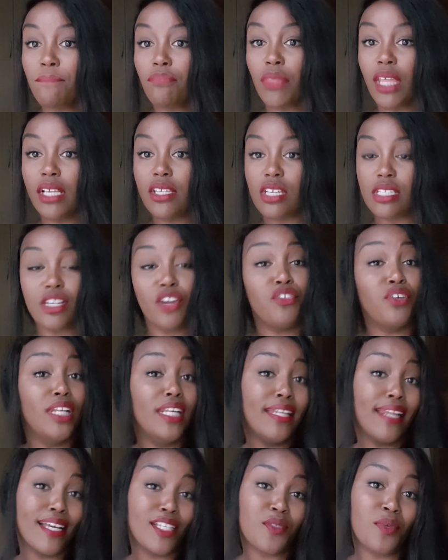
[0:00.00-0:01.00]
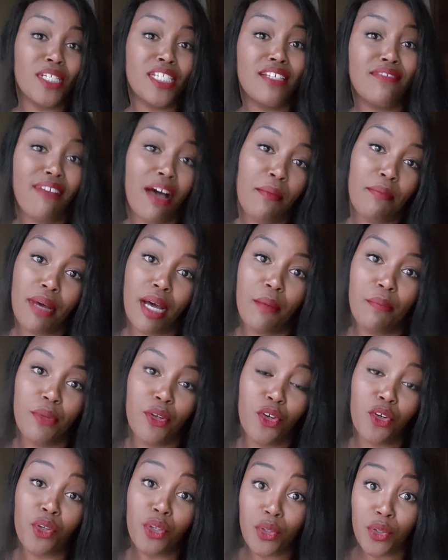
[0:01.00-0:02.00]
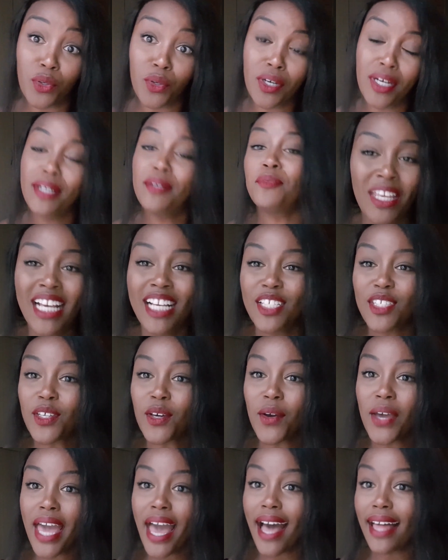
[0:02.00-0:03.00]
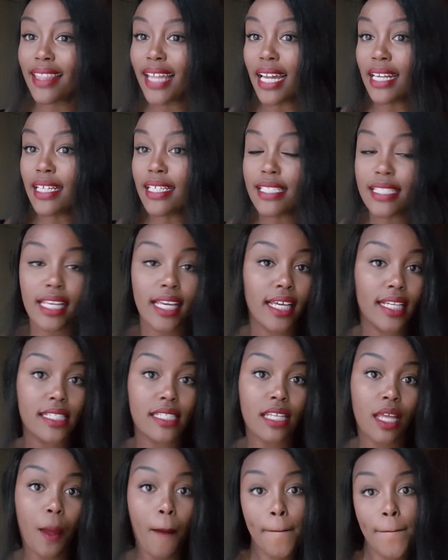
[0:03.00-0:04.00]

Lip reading: it's just a really nice way to vamp up your look. So yeah, that is it.